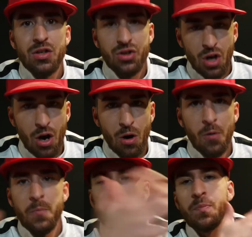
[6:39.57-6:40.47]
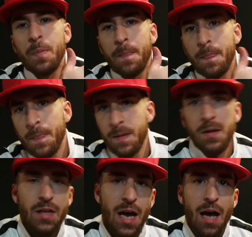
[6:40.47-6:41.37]
So
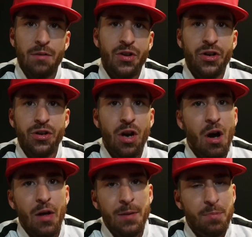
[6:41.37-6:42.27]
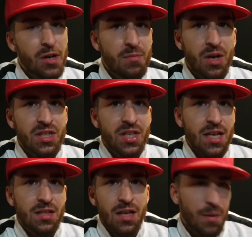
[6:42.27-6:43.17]
yeah, there you go. That pretty much says it.